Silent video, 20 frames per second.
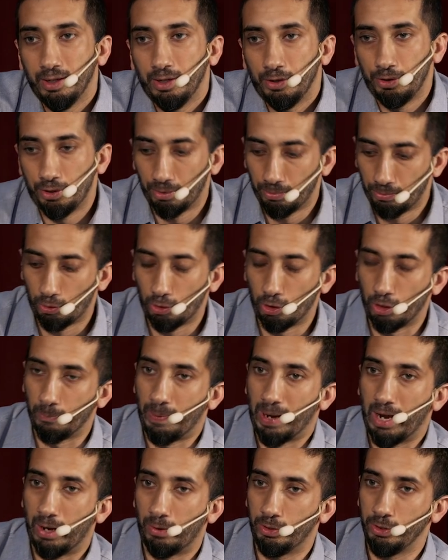The more
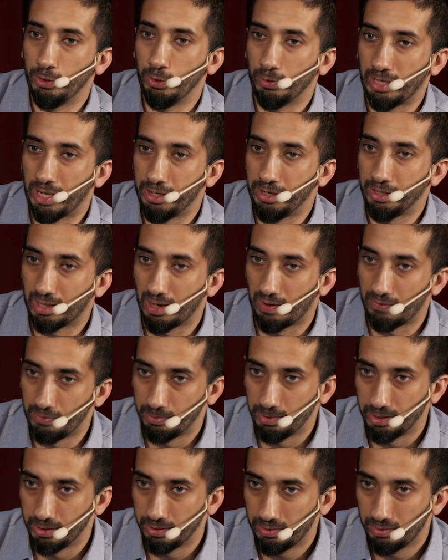power you get in
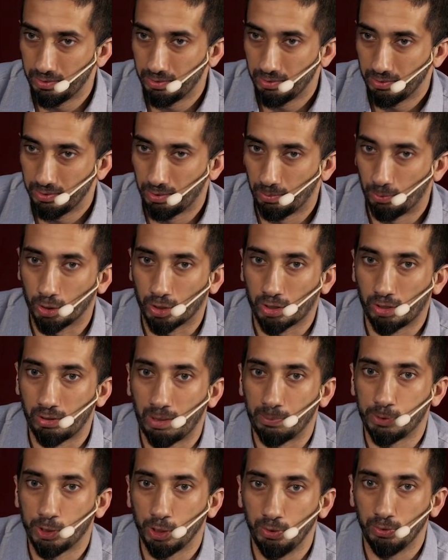government, the more
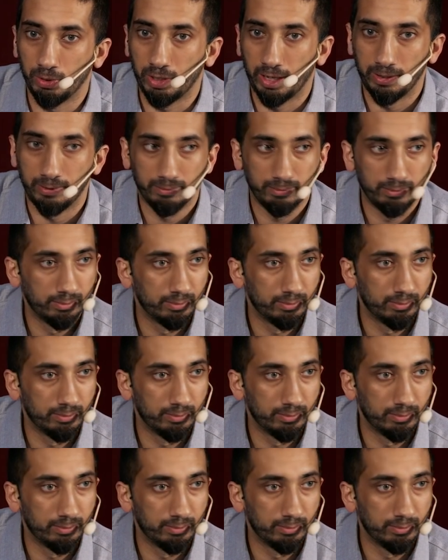corruption you get.